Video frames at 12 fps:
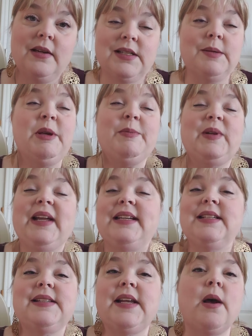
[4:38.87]
Some people like
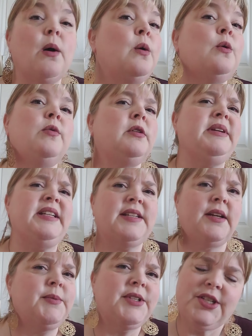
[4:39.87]
to say, oh, we'll be
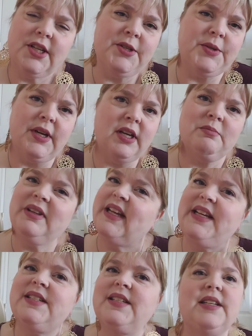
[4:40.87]
done with sheltering in
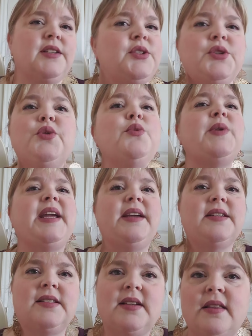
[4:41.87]
place in two
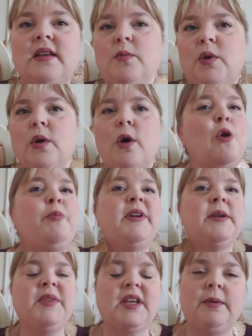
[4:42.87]
weeks, and then we'll open
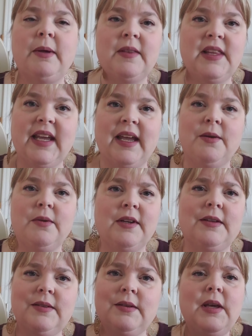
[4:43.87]
up the, the, count,
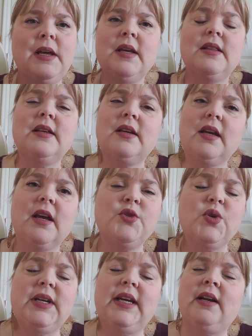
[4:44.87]
the
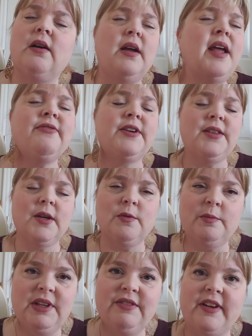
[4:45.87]
country and everything
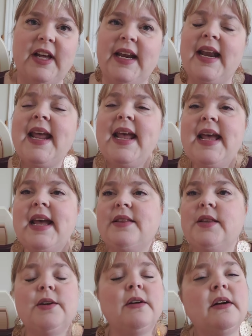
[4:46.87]
will be fine.
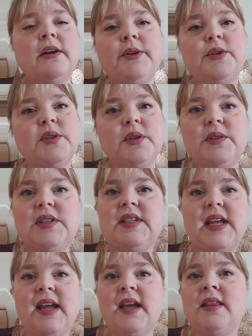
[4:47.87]
And there are others who
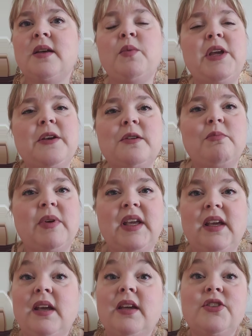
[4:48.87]
say that we could
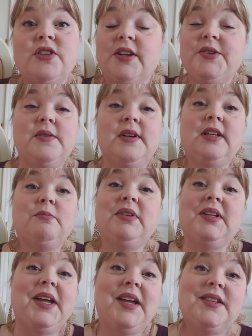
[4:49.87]
be sheltering in
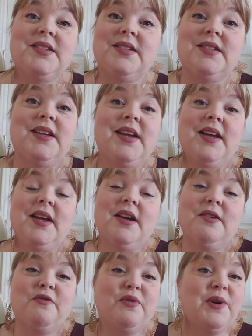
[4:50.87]
place
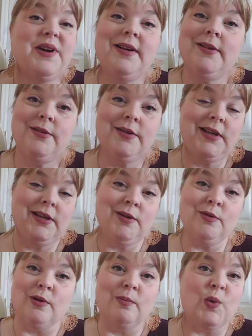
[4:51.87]
for another
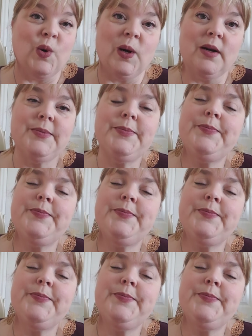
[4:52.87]
year or more.